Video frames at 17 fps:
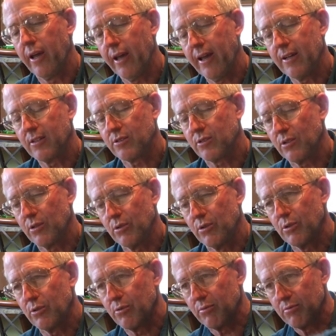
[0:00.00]
And so
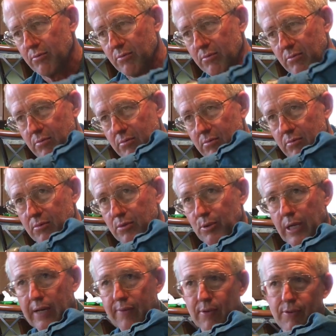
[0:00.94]
you
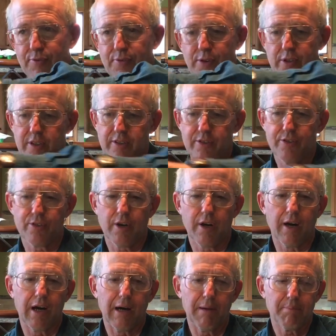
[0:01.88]
have a foot of
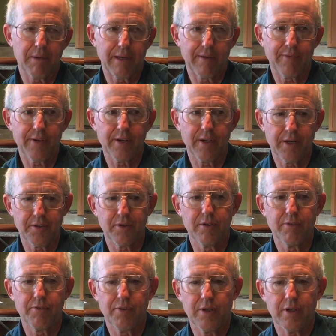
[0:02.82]
drop every
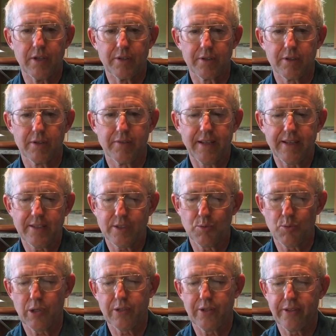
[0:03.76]
100 feet. That's
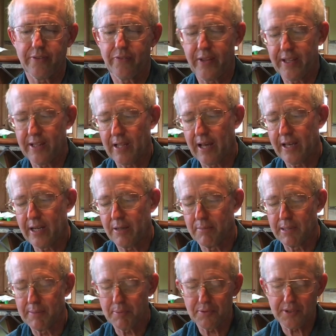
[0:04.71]
the way that they line
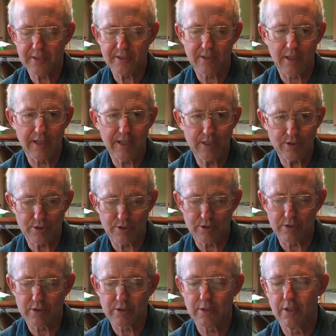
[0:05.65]
them up with these
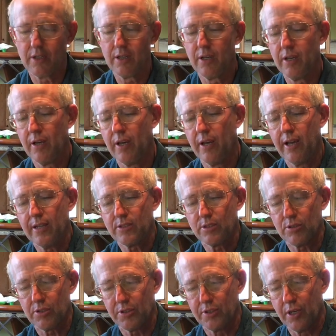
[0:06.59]
lasers. And
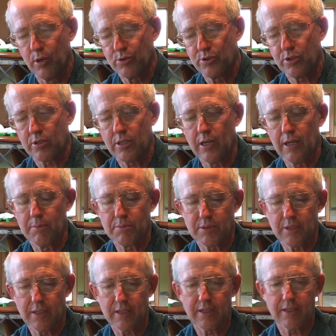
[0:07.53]
so the dozer
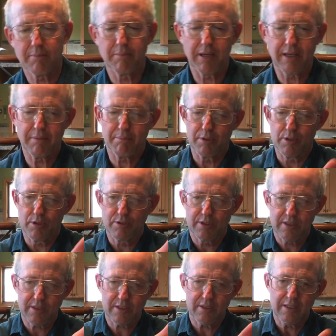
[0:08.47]
comes in and
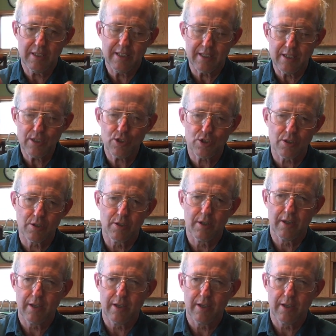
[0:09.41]
builds this ditch